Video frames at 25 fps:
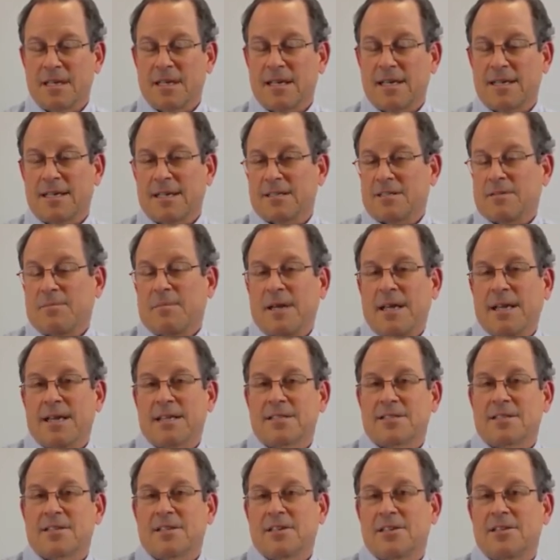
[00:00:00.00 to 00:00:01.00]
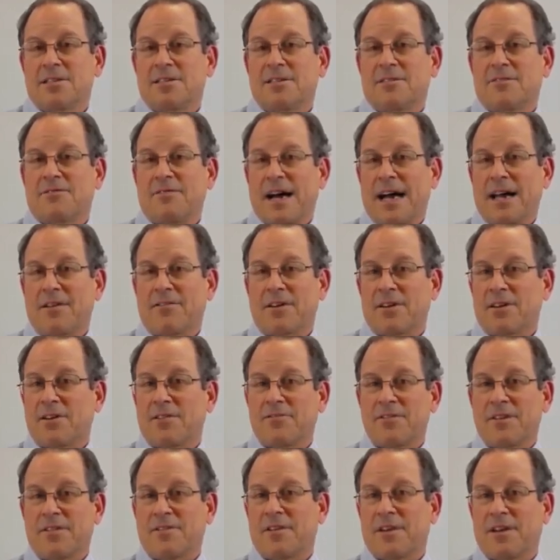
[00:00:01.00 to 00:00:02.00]
That doesn't mean it's good to
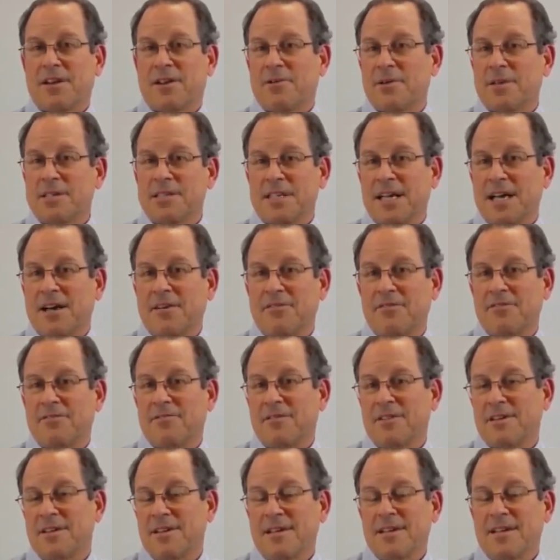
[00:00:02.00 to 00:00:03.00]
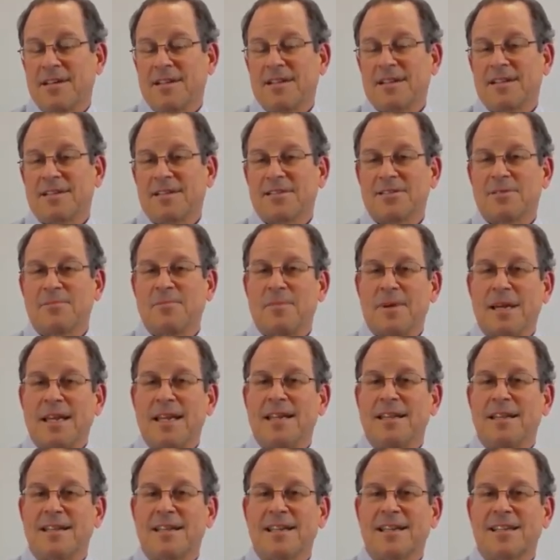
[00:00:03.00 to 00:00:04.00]
550 degrees F. It doesn't
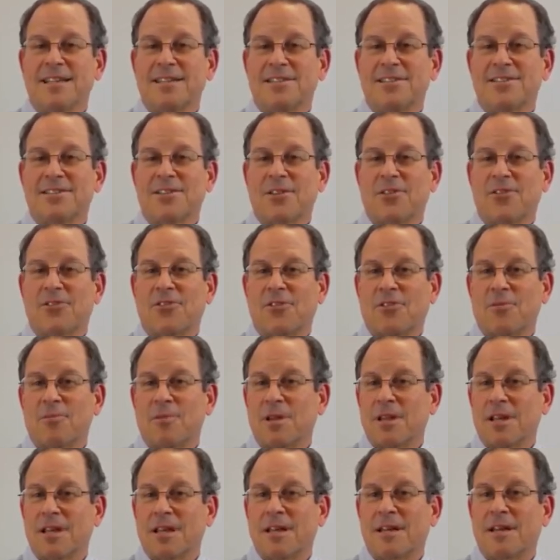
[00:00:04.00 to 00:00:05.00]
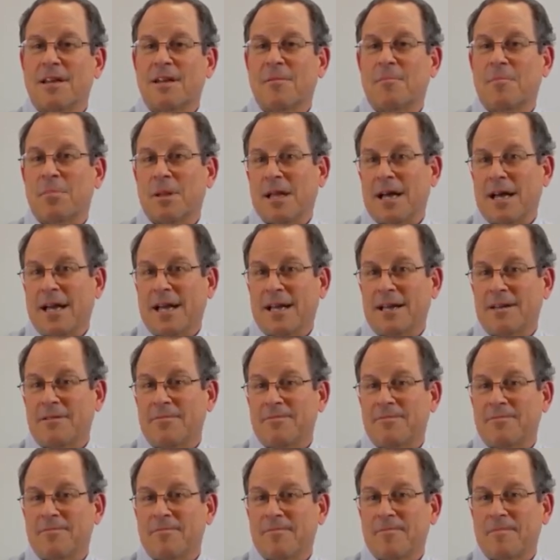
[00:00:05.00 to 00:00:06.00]
mean that it's thermally compliant.
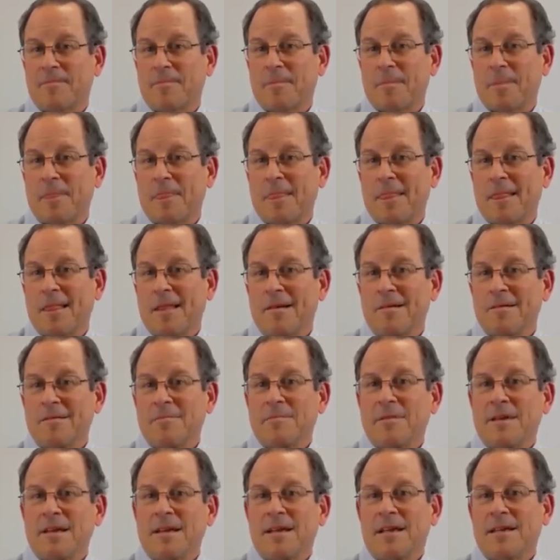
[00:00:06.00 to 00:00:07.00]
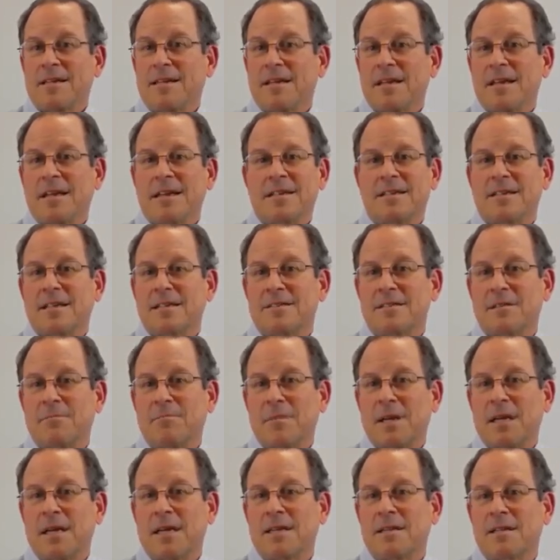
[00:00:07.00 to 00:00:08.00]
It doesn't
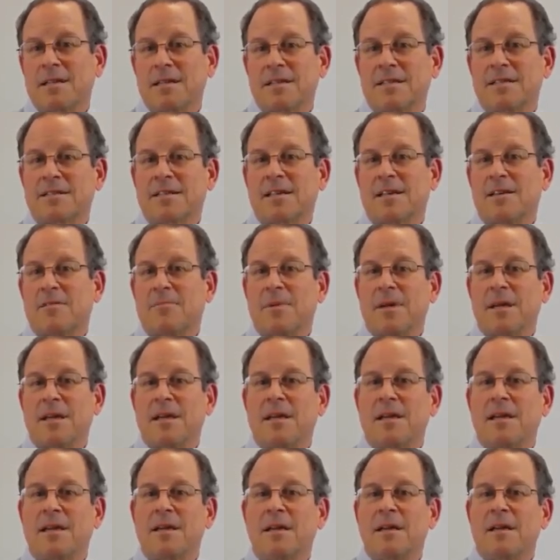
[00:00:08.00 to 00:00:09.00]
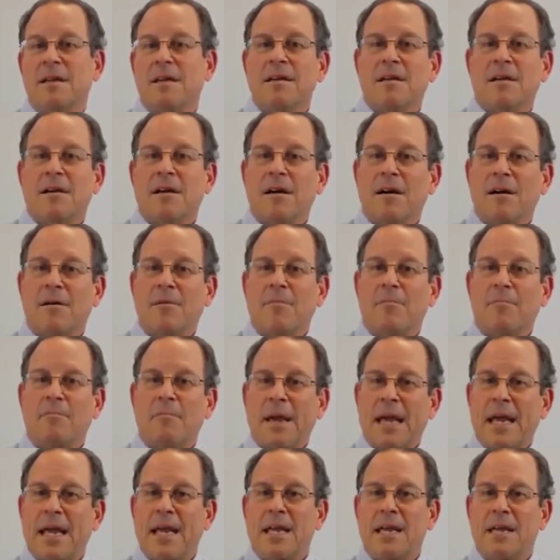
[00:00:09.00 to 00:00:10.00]
mean that it's going to be
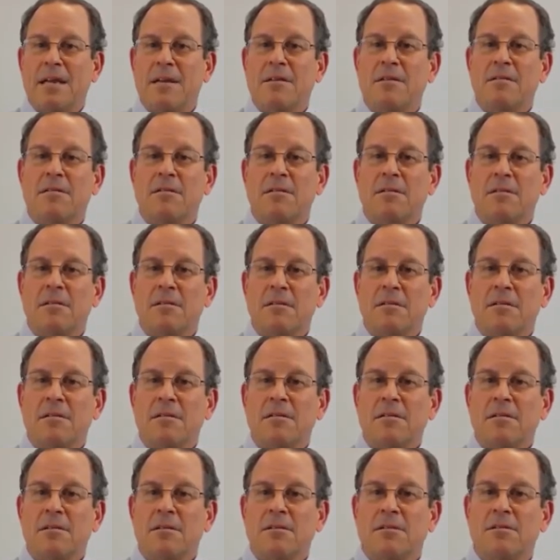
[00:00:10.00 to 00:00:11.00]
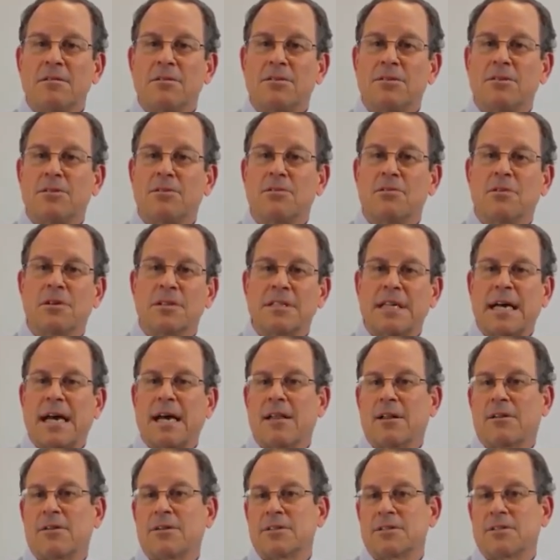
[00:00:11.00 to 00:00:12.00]
made to a
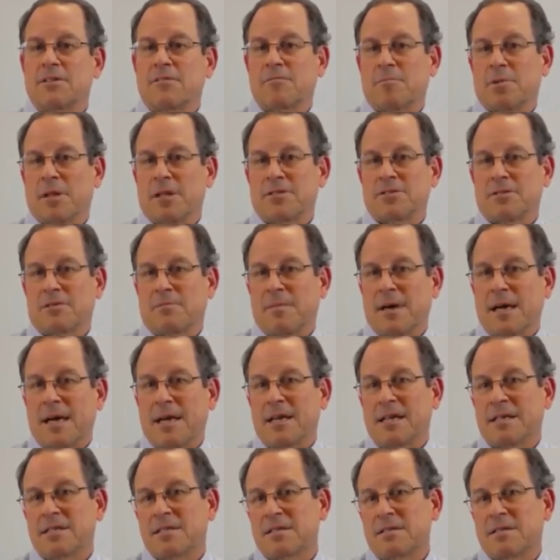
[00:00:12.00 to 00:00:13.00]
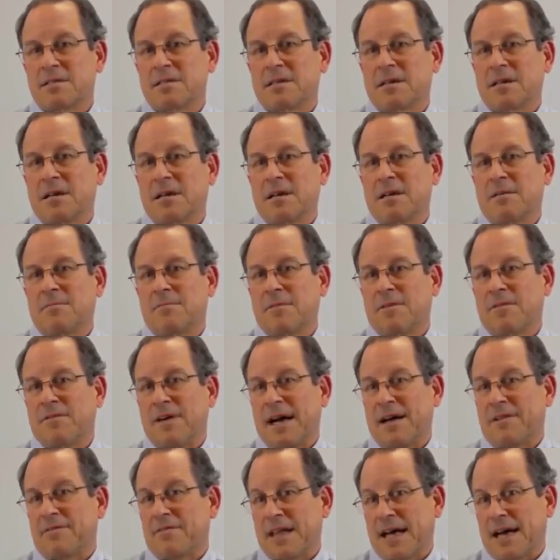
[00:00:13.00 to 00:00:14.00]
tolerance of plus or minus
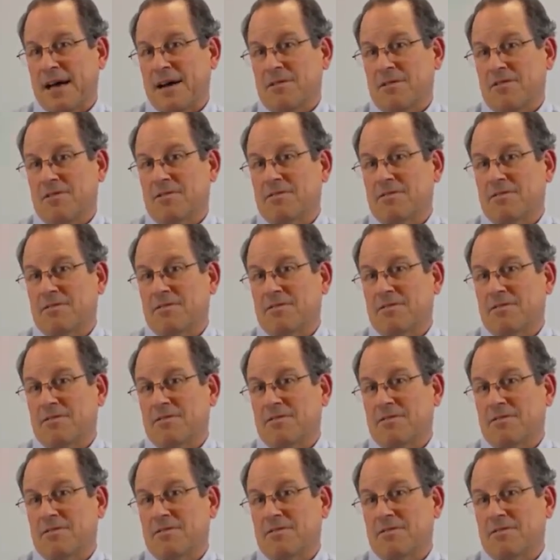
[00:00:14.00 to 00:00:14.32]
5 thou